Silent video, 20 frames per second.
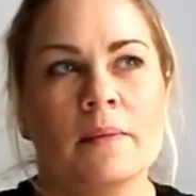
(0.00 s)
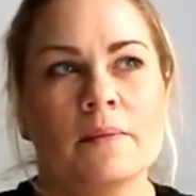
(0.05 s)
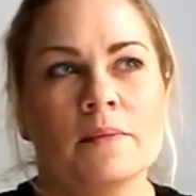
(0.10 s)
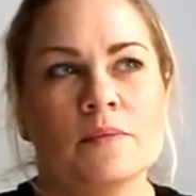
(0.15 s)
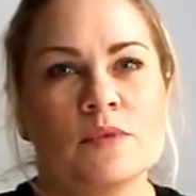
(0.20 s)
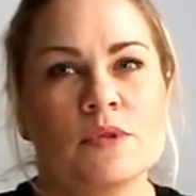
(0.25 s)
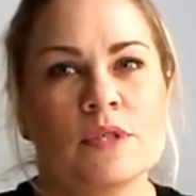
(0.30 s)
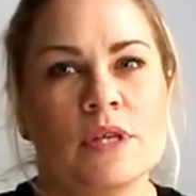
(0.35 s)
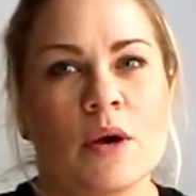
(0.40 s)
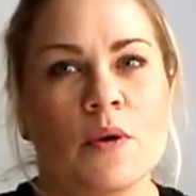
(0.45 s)

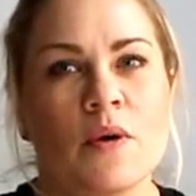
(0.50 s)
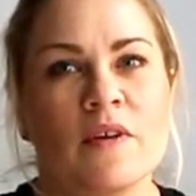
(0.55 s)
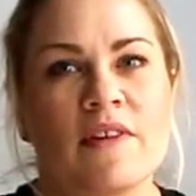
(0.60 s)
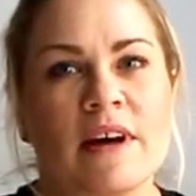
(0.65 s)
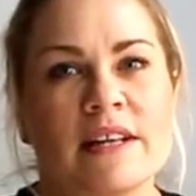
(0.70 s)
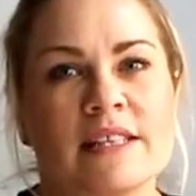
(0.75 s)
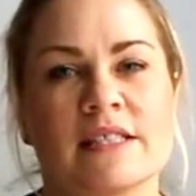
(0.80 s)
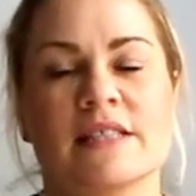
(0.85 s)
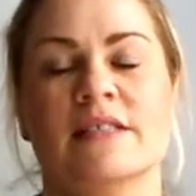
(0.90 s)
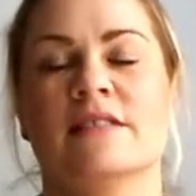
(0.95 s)
so I've
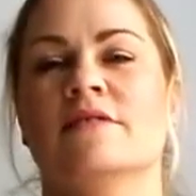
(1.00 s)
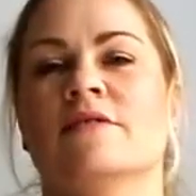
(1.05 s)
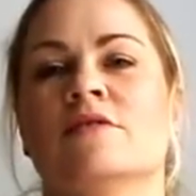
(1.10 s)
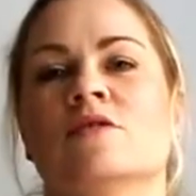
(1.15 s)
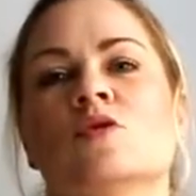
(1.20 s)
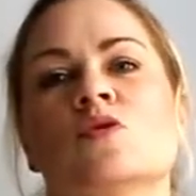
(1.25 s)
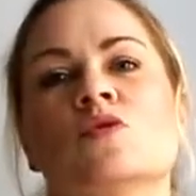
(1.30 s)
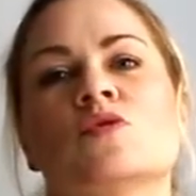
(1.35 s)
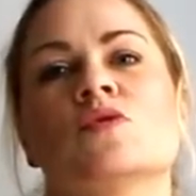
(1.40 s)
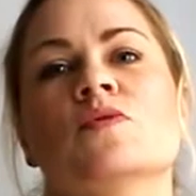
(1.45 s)
had to
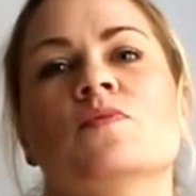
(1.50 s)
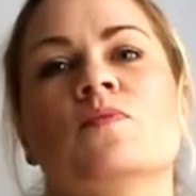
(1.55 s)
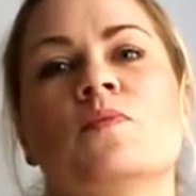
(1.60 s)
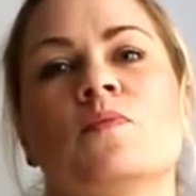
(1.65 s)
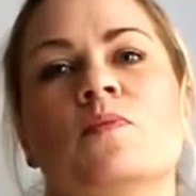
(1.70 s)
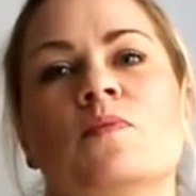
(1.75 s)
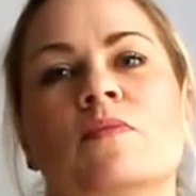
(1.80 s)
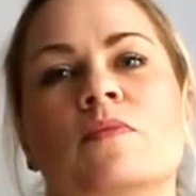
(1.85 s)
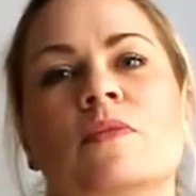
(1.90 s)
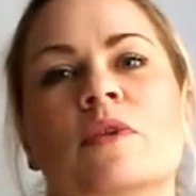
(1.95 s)
sort of
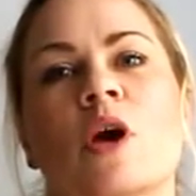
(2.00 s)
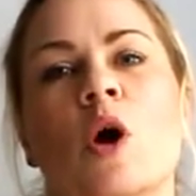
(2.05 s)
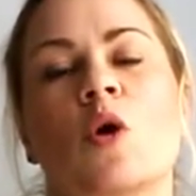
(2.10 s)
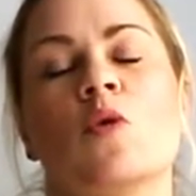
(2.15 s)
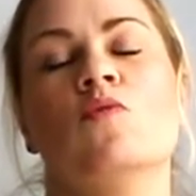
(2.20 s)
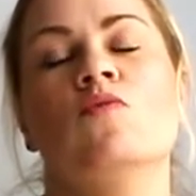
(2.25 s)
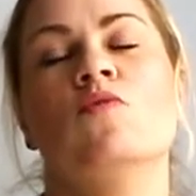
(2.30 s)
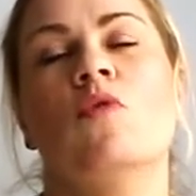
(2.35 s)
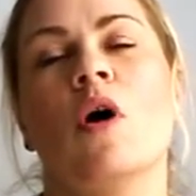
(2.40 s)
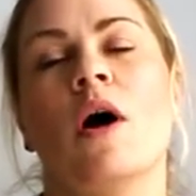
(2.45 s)
go
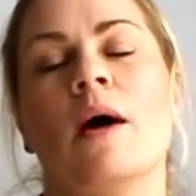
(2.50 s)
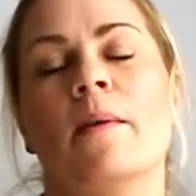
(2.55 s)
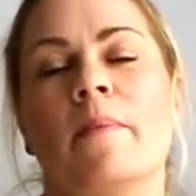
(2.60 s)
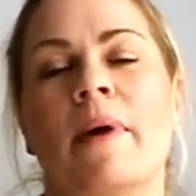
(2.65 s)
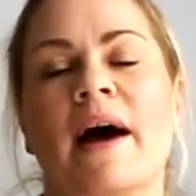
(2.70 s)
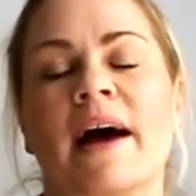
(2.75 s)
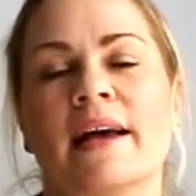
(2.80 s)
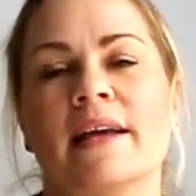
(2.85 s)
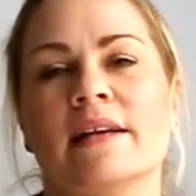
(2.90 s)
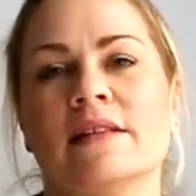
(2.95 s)
right
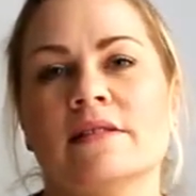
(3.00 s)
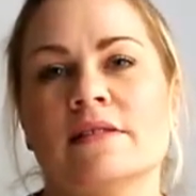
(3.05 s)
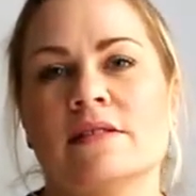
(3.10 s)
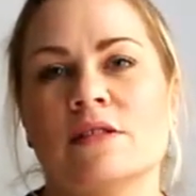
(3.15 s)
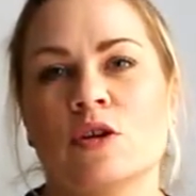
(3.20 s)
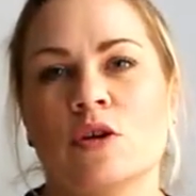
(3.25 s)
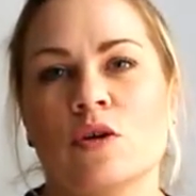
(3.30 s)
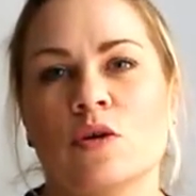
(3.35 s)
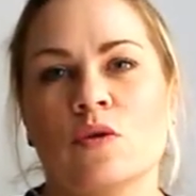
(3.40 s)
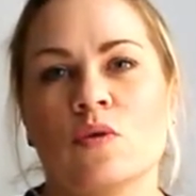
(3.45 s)
back
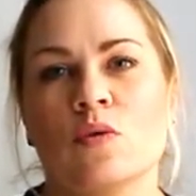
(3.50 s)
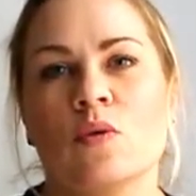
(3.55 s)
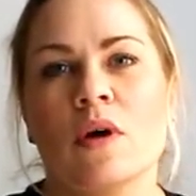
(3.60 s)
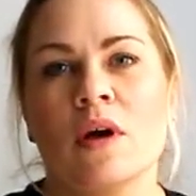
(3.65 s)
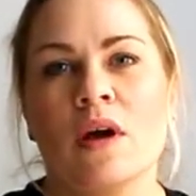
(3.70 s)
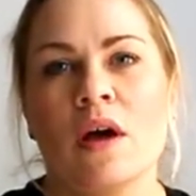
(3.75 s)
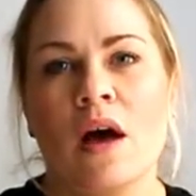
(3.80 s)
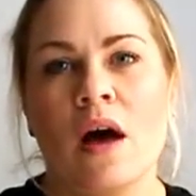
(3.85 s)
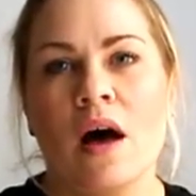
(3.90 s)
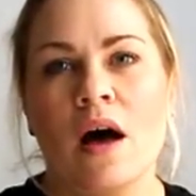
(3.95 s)
into
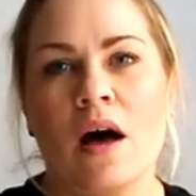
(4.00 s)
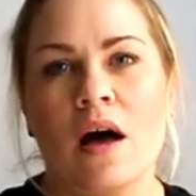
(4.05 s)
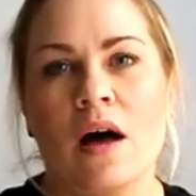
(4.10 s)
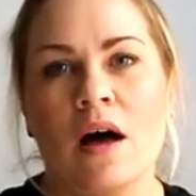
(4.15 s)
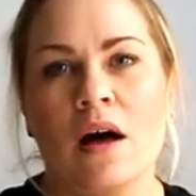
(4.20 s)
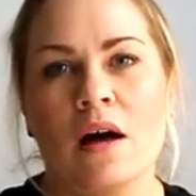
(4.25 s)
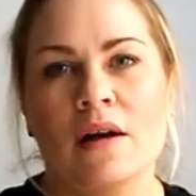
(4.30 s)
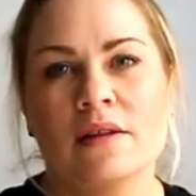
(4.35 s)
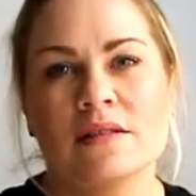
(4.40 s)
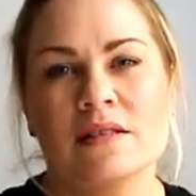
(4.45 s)

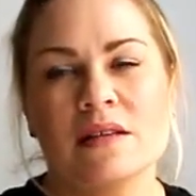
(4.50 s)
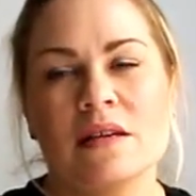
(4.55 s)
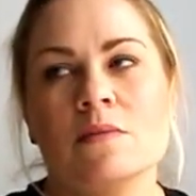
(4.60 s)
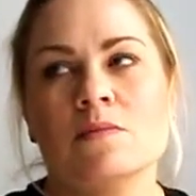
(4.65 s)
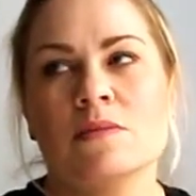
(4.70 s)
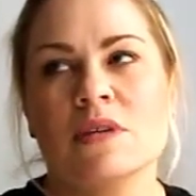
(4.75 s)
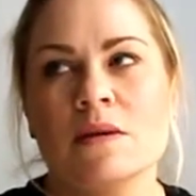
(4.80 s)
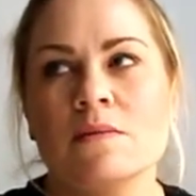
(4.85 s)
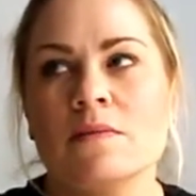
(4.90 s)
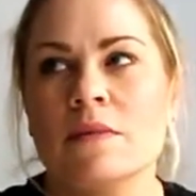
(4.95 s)

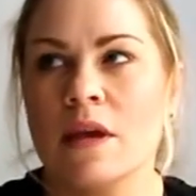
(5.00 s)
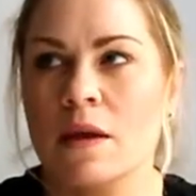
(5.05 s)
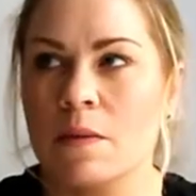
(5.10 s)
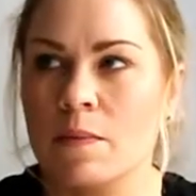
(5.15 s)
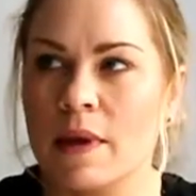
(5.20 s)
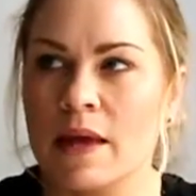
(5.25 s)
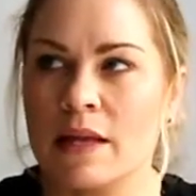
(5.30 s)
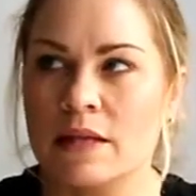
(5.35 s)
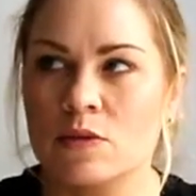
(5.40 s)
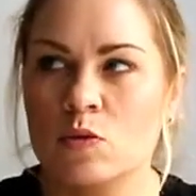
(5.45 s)

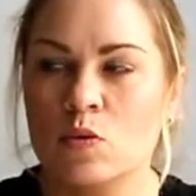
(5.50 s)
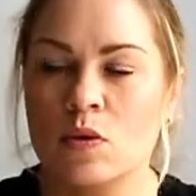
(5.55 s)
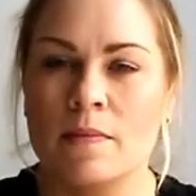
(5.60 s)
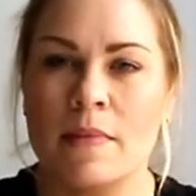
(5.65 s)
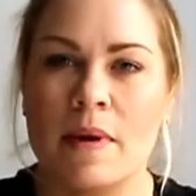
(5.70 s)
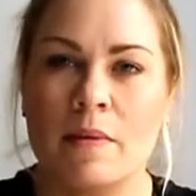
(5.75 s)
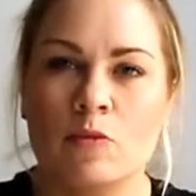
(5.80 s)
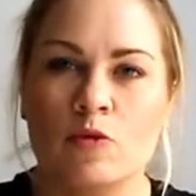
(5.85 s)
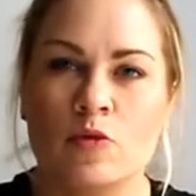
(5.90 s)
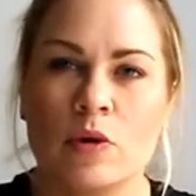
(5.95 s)
deep into a
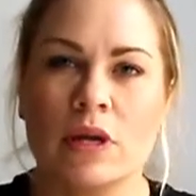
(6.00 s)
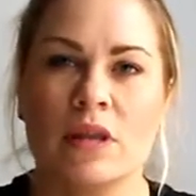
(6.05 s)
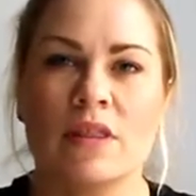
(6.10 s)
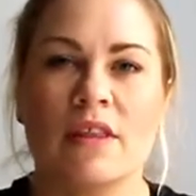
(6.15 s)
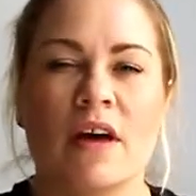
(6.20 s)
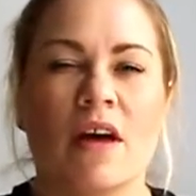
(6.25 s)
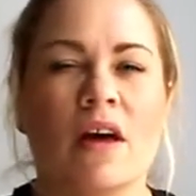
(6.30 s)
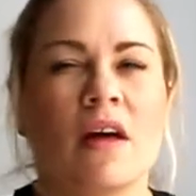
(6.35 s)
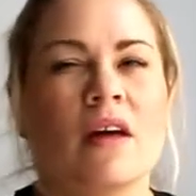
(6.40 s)
memory that